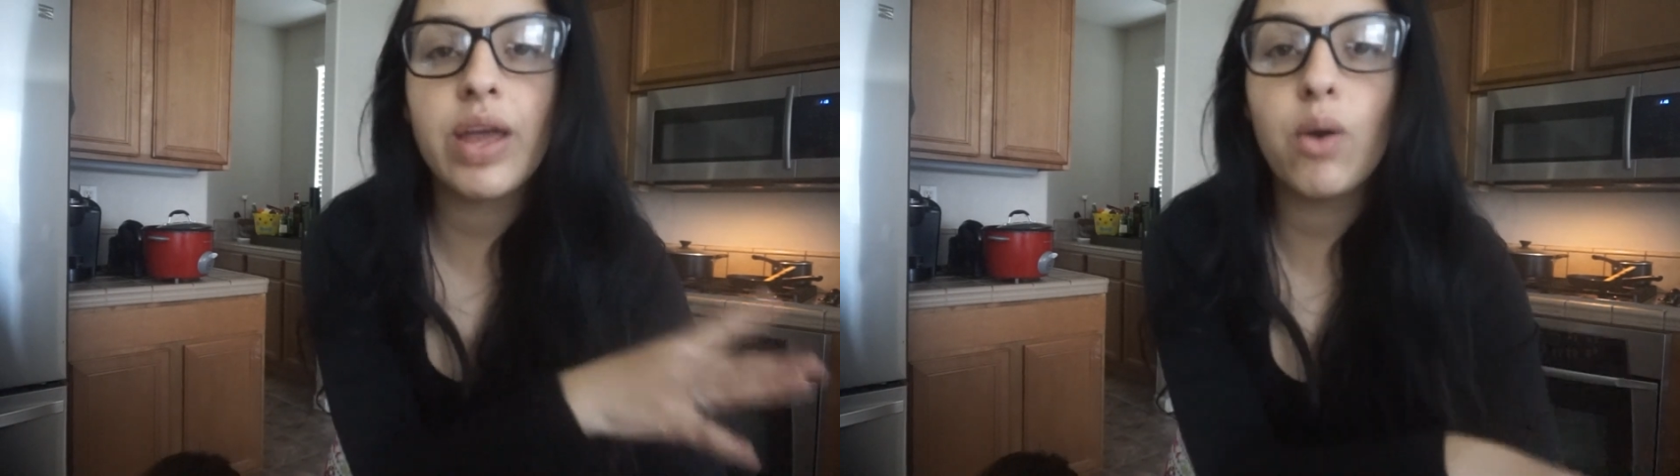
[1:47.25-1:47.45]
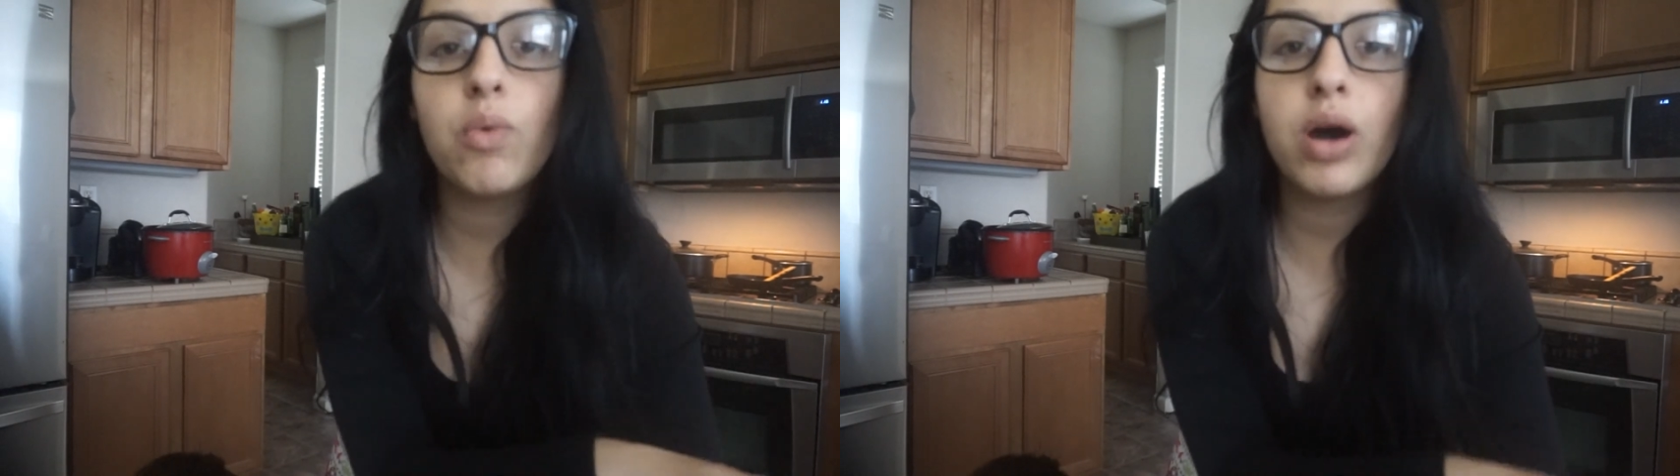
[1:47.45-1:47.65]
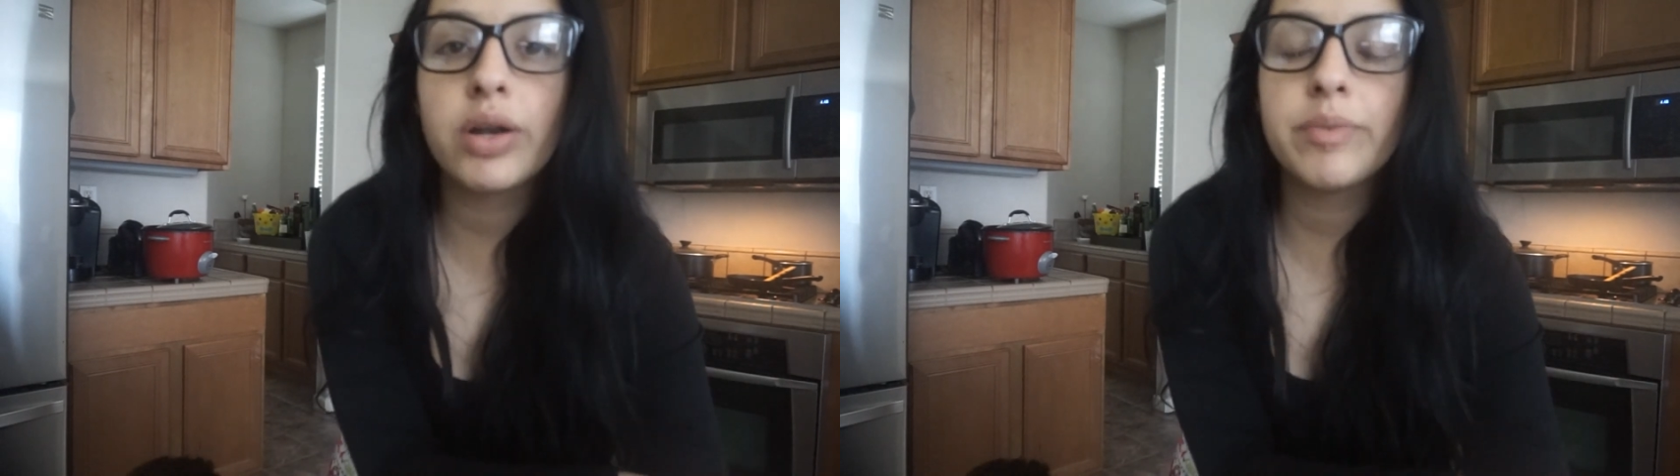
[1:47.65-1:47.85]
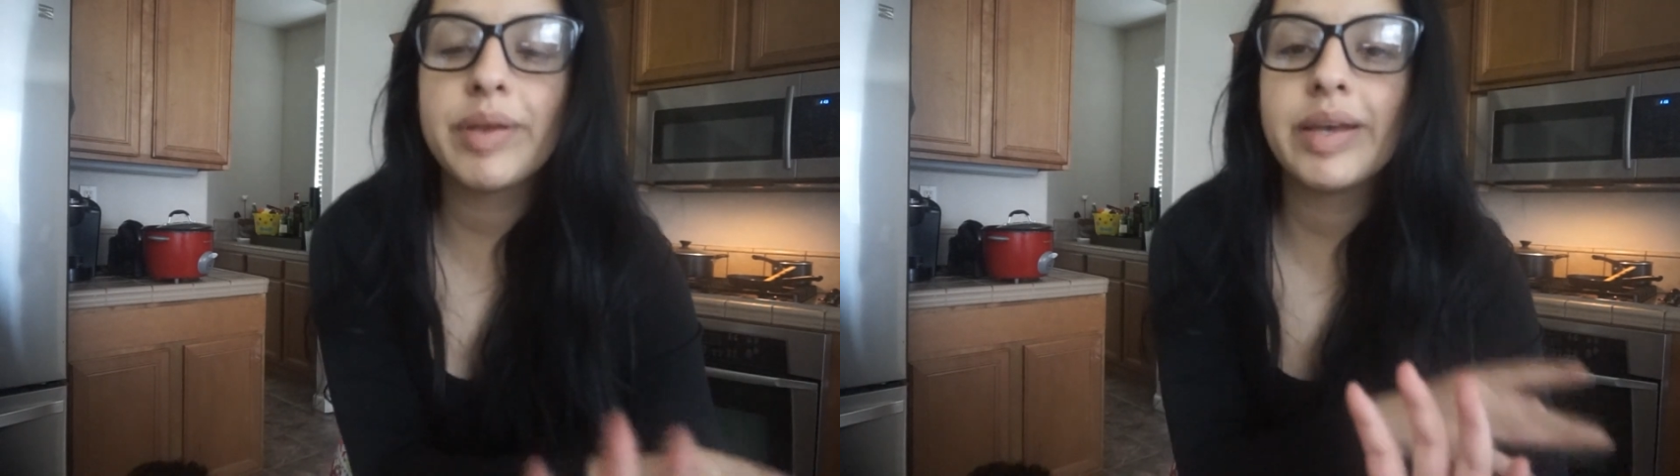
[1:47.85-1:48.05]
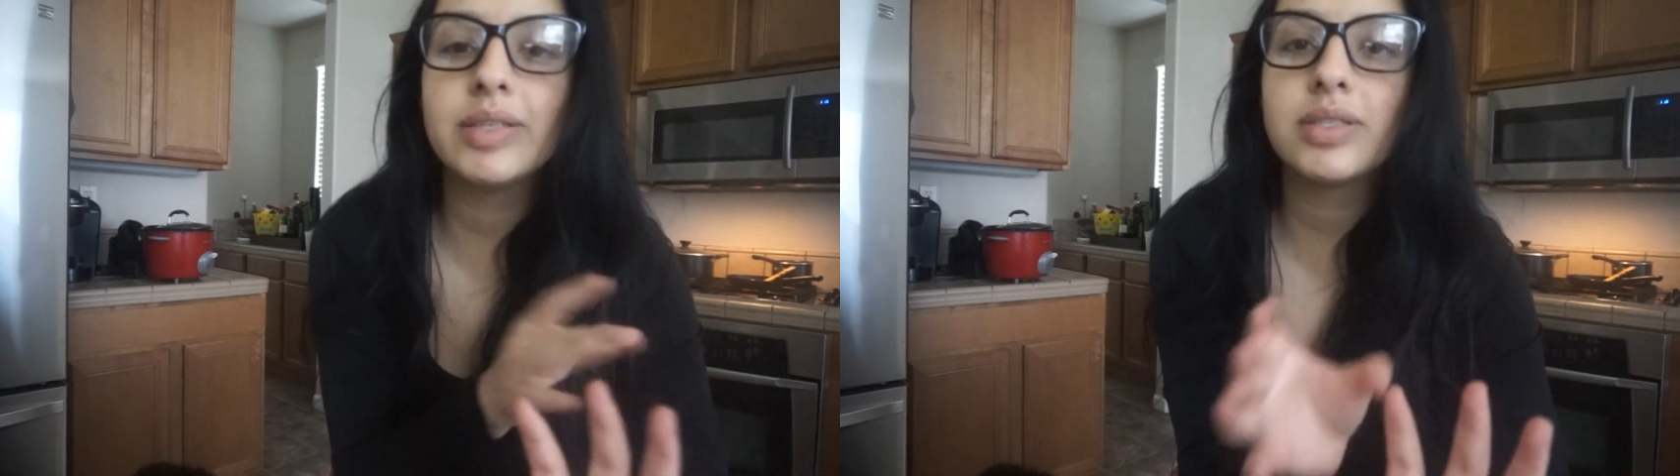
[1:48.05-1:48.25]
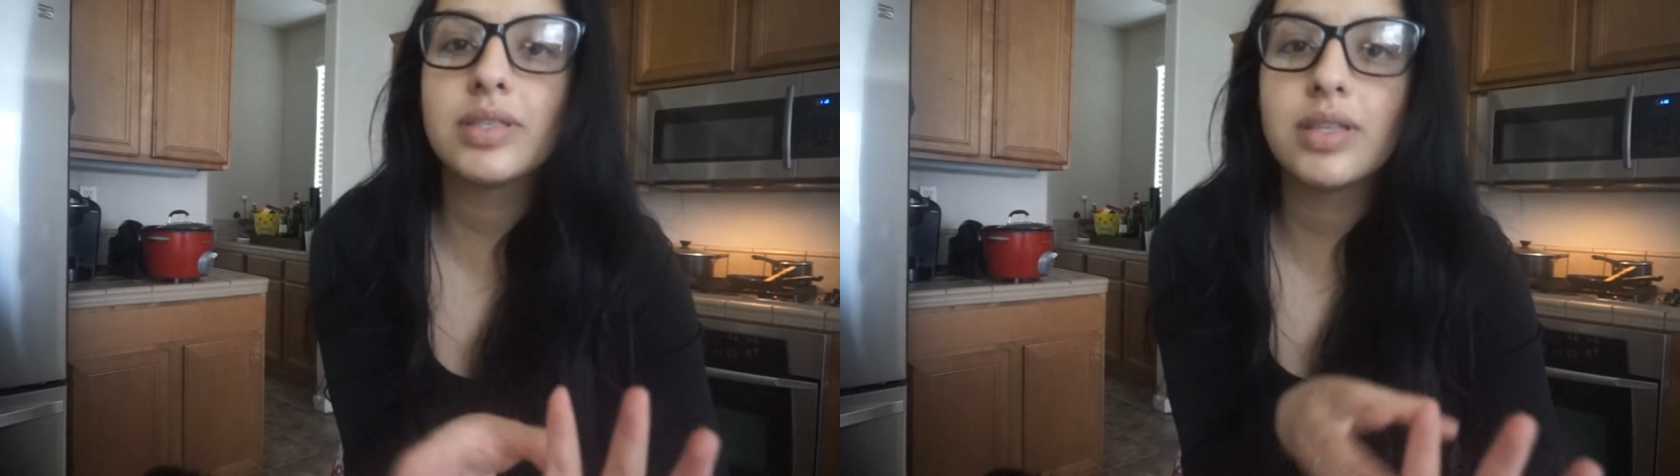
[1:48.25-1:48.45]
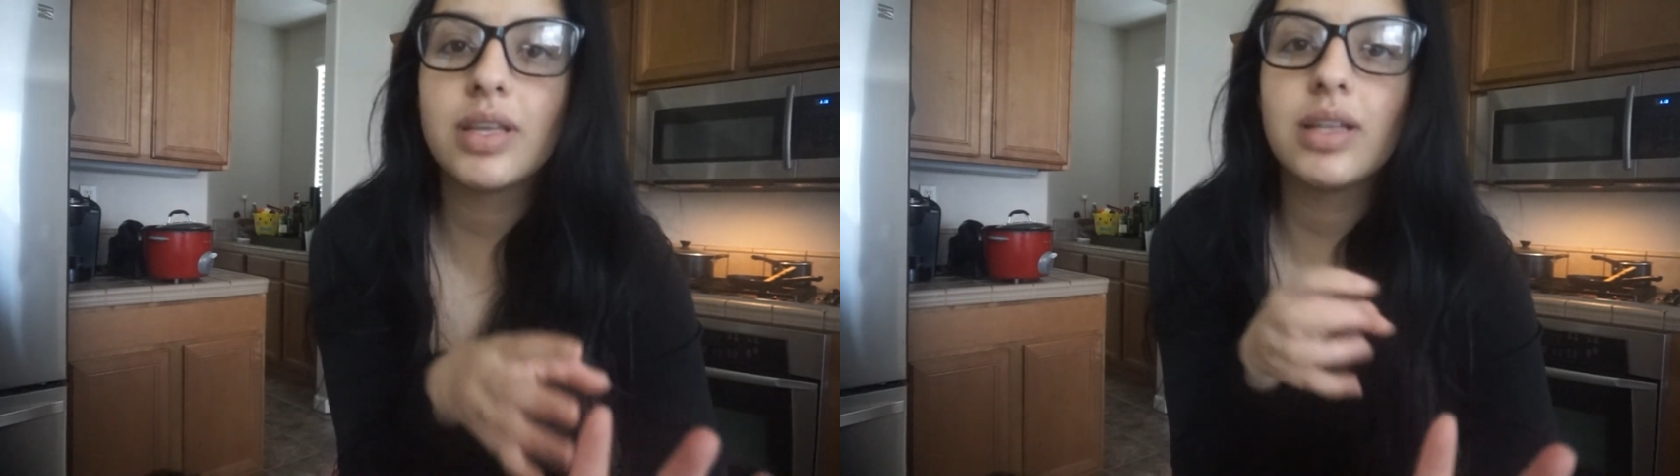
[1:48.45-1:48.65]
that water because